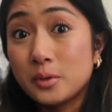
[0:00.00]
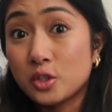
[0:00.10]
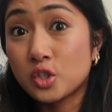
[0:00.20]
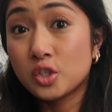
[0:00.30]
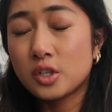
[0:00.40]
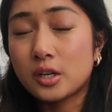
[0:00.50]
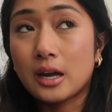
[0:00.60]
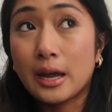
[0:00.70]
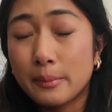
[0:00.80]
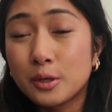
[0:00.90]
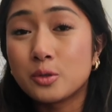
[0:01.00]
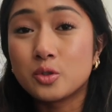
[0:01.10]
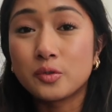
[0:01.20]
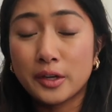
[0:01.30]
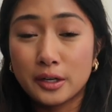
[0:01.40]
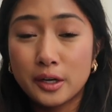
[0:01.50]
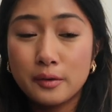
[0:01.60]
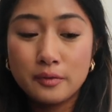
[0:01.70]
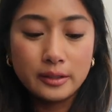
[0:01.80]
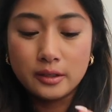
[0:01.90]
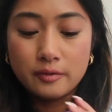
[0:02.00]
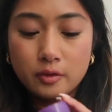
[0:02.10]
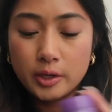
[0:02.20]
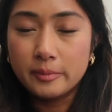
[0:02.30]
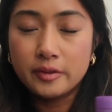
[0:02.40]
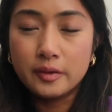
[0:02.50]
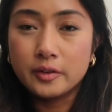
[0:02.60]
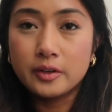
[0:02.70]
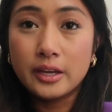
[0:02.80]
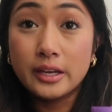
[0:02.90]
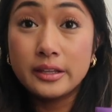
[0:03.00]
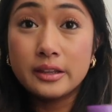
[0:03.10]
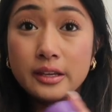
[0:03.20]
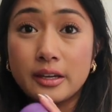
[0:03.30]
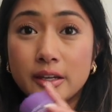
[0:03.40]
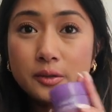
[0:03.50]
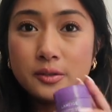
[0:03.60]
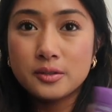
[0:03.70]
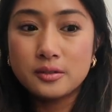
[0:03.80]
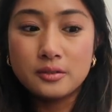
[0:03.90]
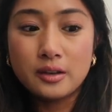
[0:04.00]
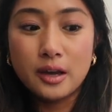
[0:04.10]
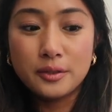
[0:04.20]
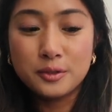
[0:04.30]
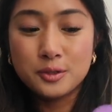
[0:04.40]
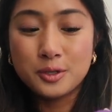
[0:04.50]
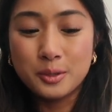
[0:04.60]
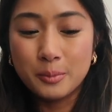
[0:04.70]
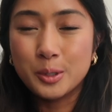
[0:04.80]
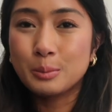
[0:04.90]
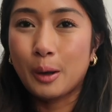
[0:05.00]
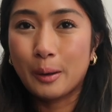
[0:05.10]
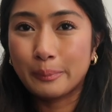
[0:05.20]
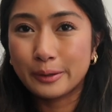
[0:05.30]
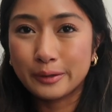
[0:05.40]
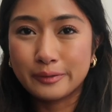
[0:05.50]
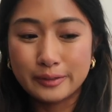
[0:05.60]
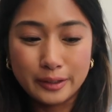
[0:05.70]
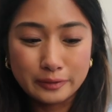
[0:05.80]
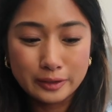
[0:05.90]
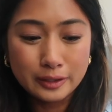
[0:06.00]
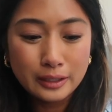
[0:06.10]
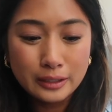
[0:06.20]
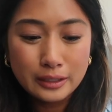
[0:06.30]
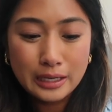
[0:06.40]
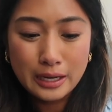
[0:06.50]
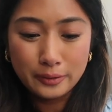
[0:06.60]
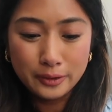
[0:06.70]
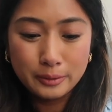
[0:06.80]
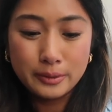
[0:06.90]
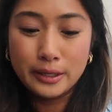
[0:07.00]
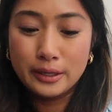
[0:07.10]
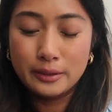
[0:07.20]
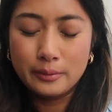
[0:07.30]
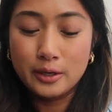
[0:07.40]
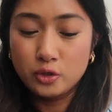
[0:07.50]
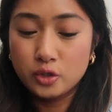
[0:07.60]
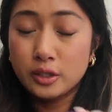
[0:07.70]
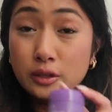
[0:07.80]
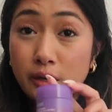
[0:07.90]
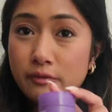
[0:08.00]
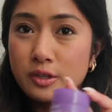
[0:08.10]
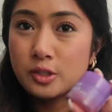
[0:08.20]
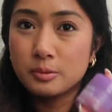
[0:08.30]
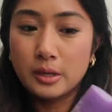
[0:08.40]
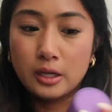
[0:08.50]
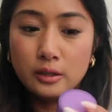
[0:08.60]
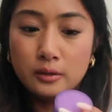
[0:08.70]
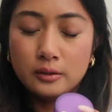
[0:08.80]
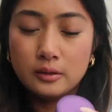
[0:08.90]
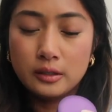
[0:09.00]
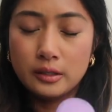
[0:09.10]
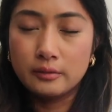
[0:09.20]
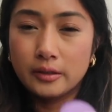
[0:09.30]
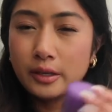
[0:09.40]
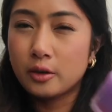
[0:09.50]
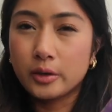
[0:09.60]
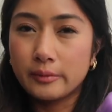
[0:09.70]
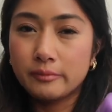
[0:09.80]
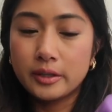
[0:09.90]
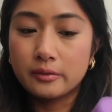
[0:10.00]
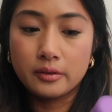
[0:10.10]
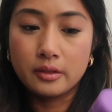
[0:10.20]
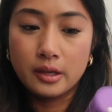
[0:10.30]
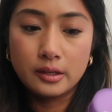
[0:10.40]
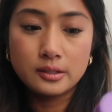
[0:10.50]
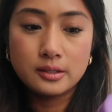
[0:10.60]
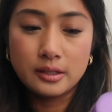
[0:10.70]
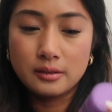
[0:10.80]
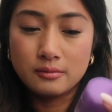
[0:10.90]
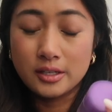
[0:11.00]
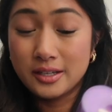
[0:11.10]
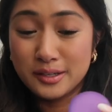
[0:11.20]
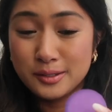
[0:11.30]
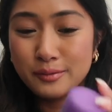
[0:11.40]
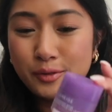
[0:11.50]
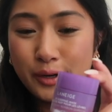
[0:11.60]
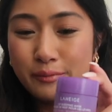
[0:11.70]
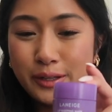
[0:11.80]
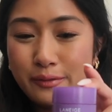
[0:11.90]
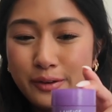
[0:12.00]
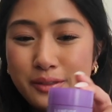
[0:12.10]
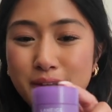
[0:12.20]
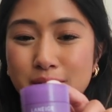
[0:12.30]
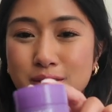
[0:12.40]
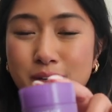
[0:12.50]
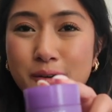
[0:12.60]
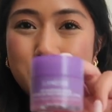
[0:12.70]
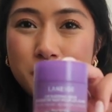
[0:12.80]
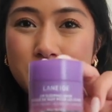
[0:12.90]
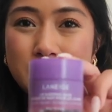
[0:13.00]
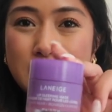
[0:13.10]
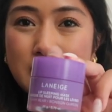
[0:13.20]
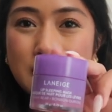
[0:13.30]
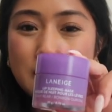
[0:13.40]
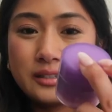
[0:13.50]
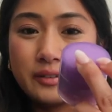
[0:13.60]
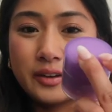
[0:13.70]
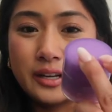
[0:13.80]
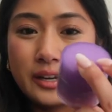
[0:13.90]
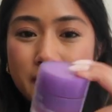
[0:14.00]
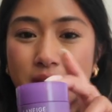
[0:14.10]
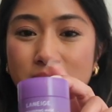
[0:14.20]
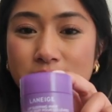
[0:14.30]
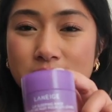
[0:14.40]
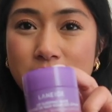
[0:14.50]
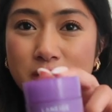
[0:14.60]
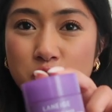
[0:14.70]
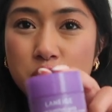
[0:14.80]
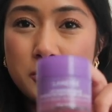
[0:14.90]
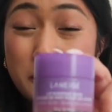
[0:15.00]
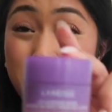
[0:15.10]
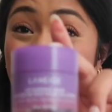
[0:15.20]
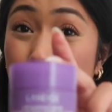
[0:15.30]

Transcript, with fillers: which I'm a huge fan of. I love grape flavored anything. I know it's not the most popular flavor out there, but I actually love the smell of like grape flavored things and the taste of grape flavored things. So I was really excited to find out that this actually smells like